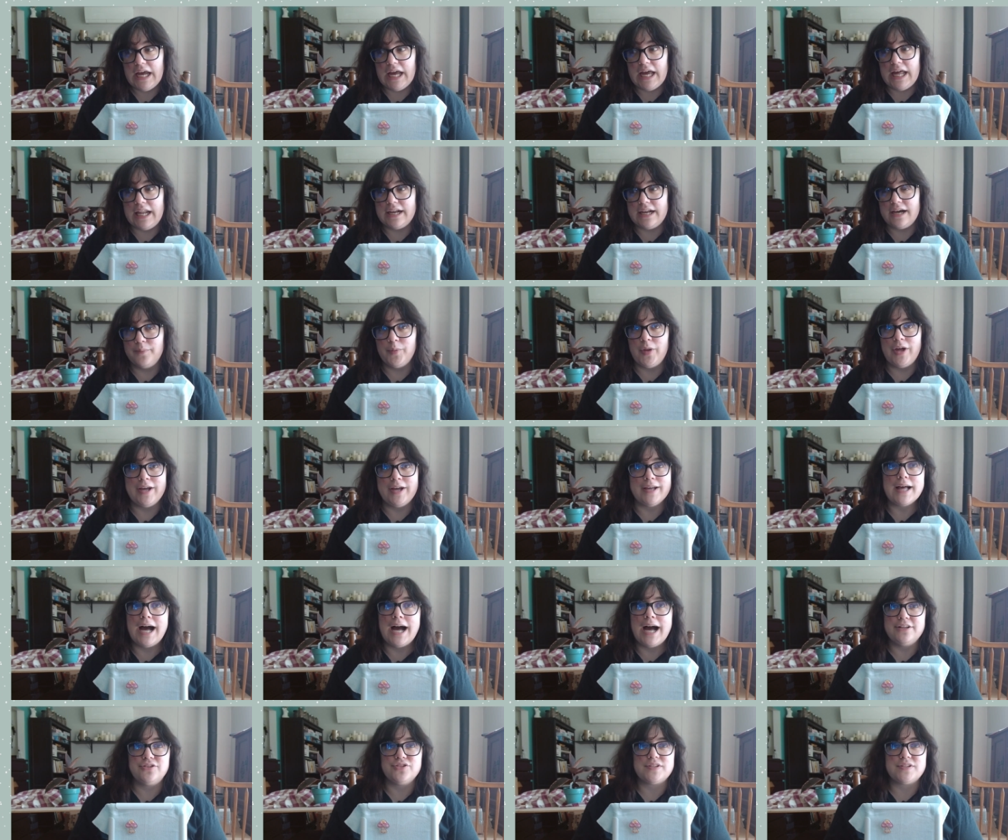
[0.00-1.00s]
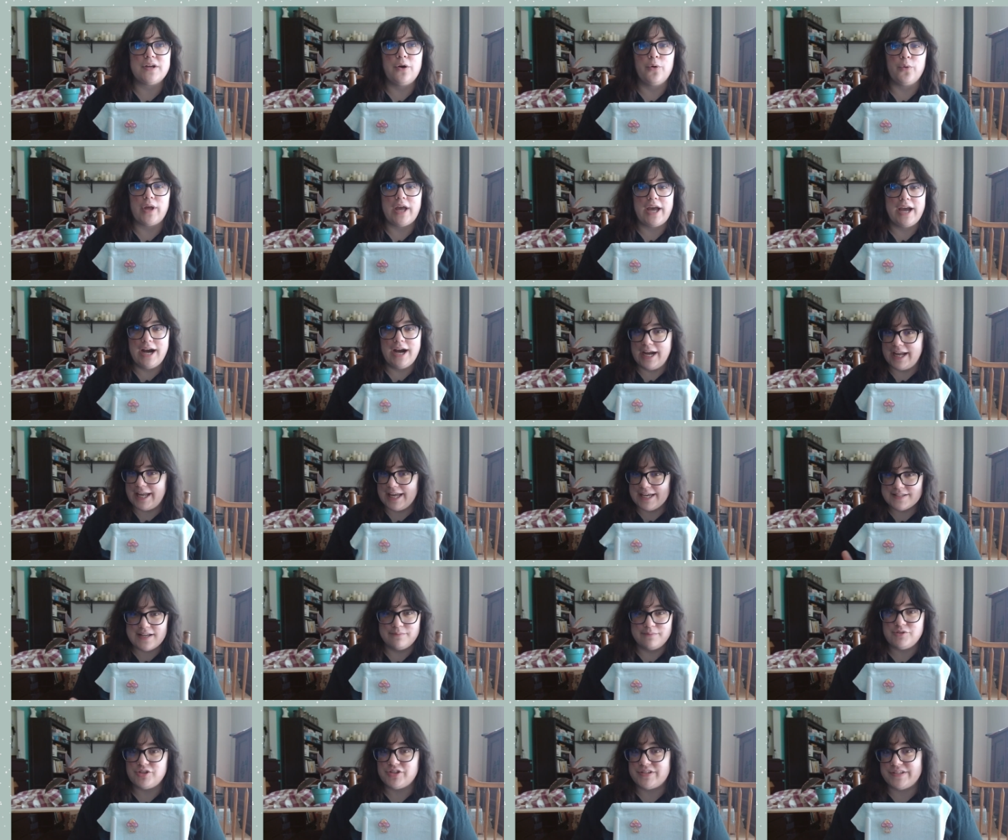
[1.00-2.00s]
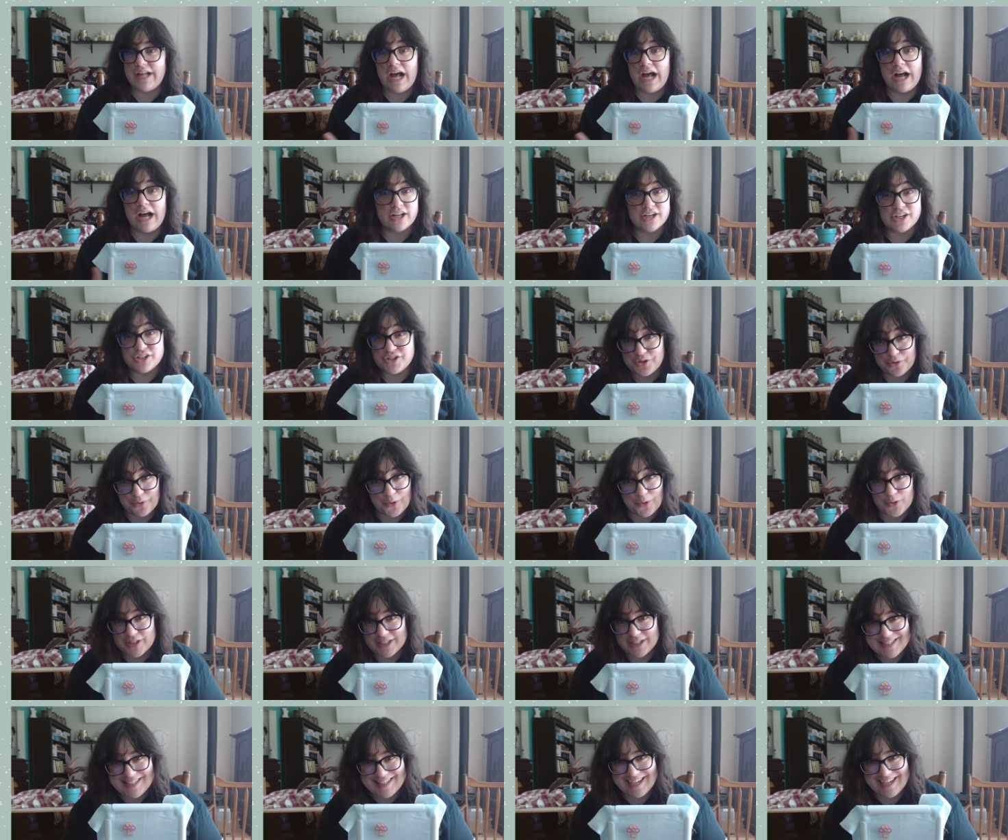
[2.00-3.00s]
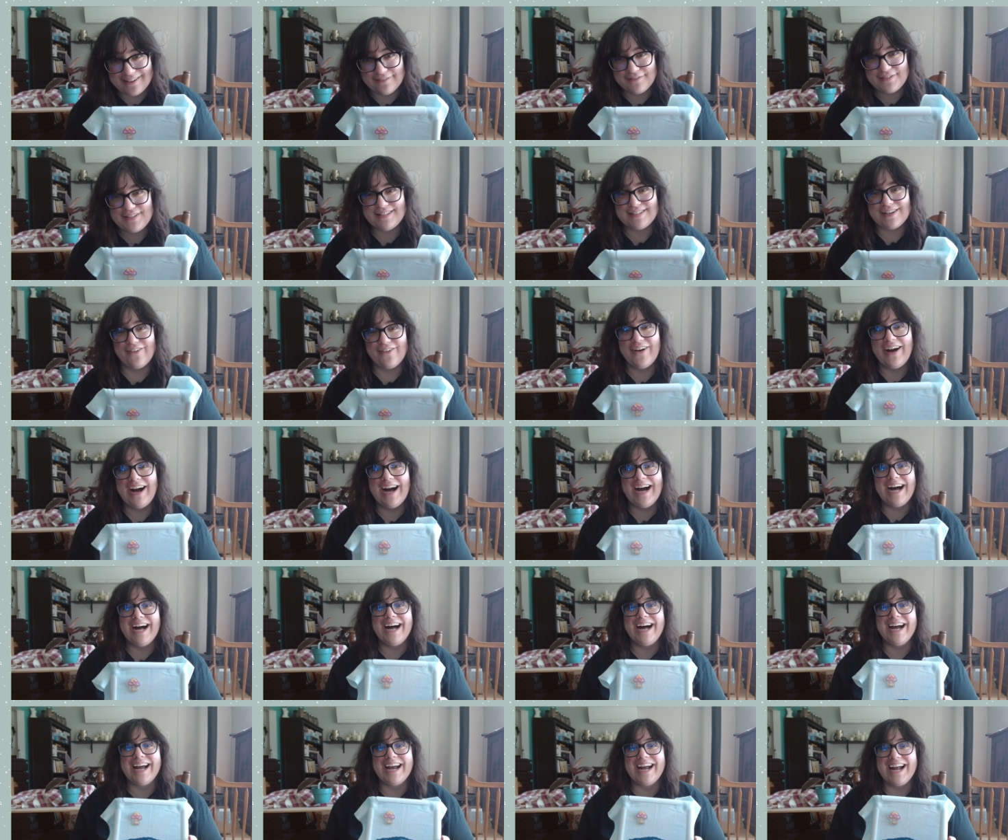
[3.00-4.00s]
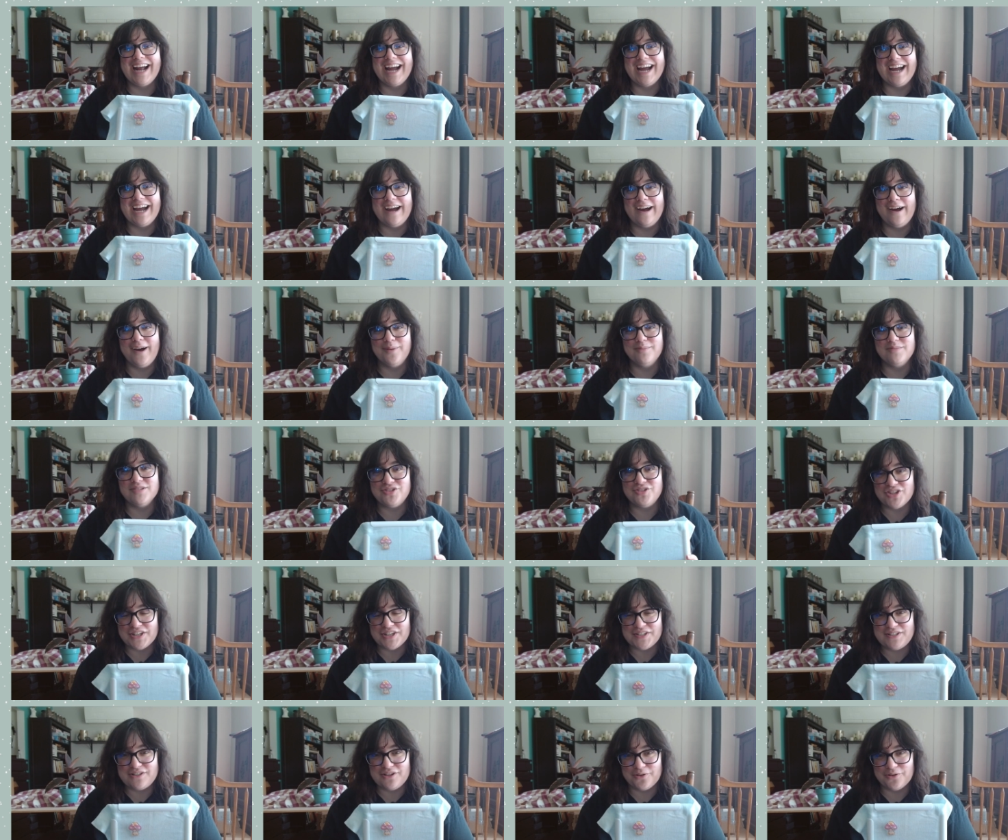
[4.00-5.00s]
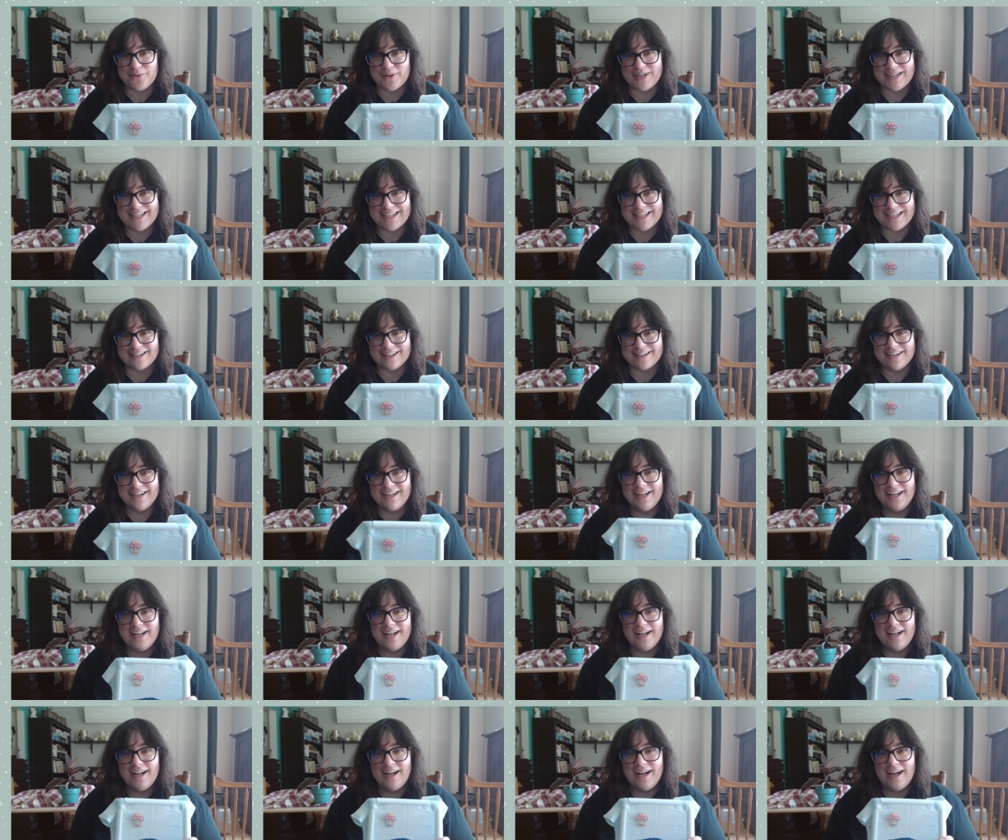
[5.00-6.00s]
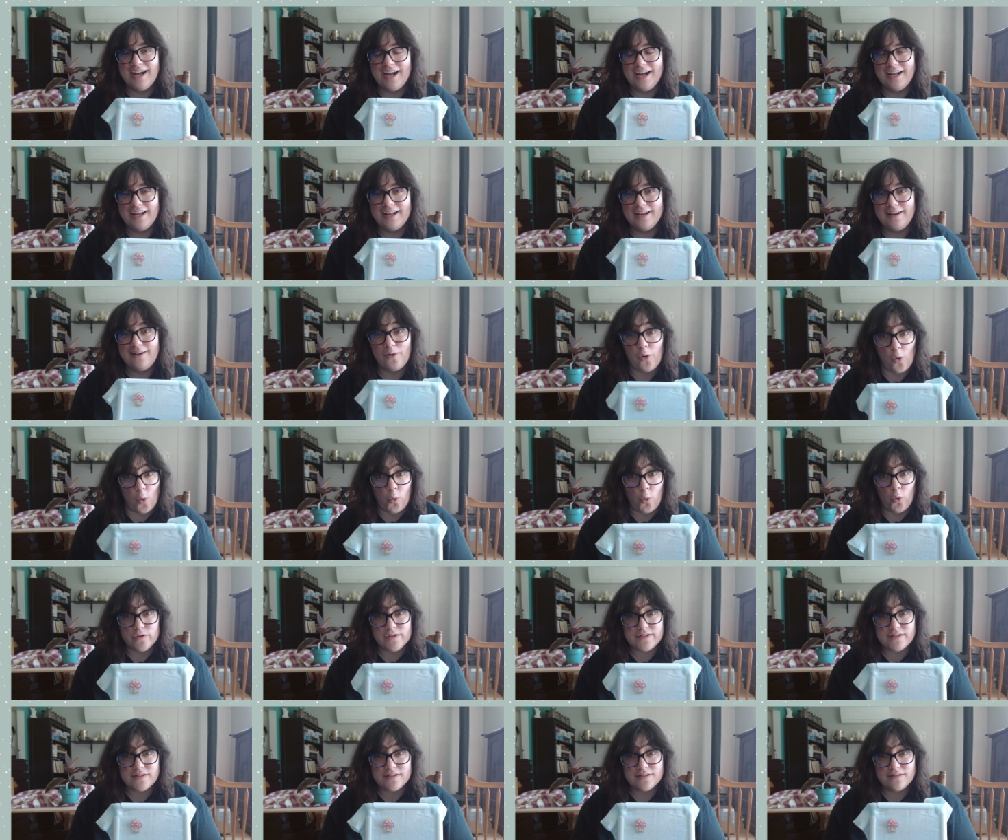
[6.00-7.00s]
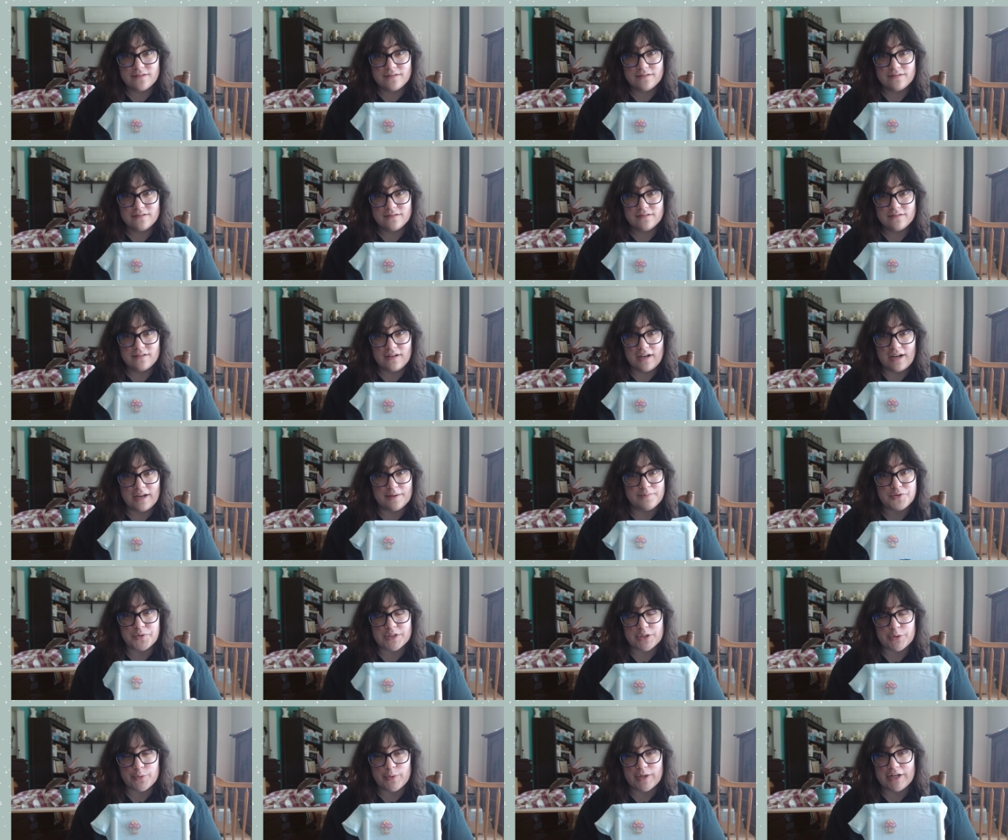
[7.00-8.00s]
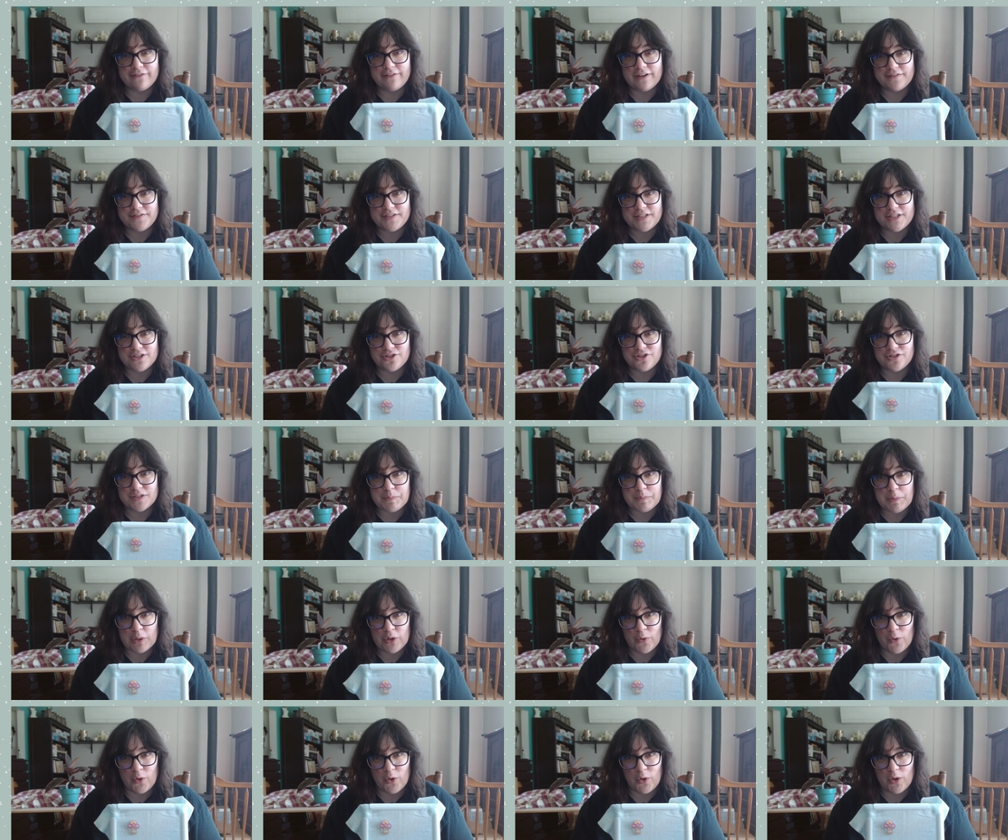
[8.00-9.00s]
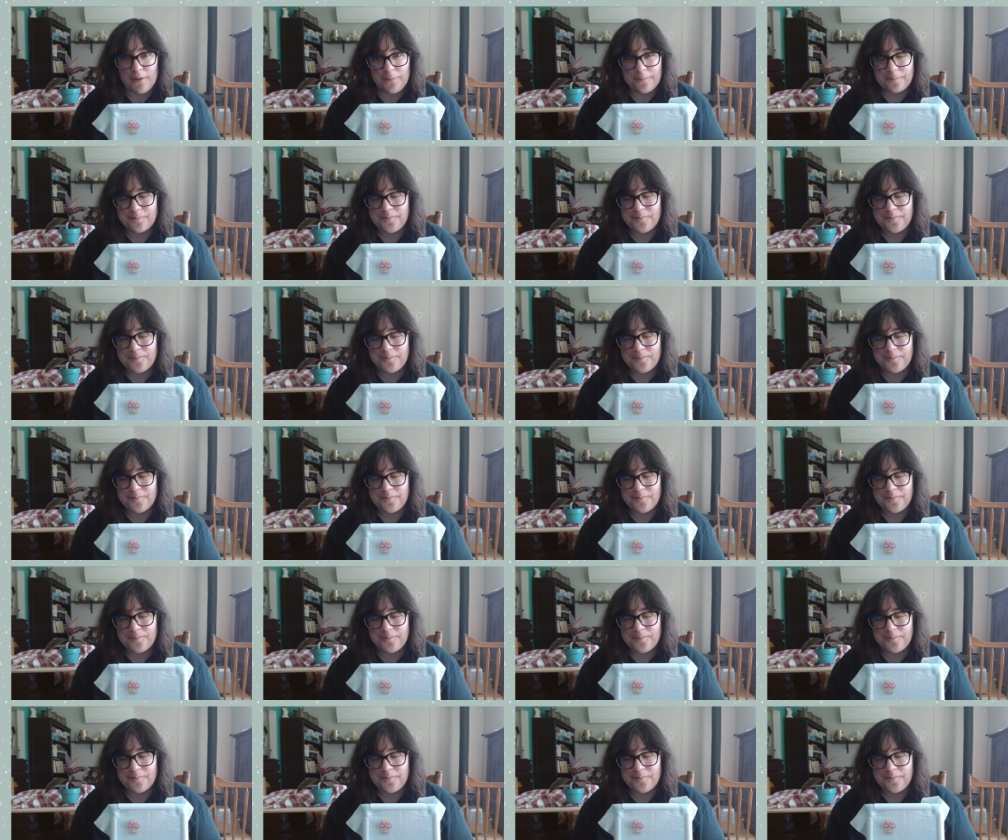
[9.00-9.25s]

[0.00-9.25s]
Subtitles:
And I'm like, I guess I'm just not going to do goalie saves. So I am just doing goals. I'm doing 25 stitches per goal.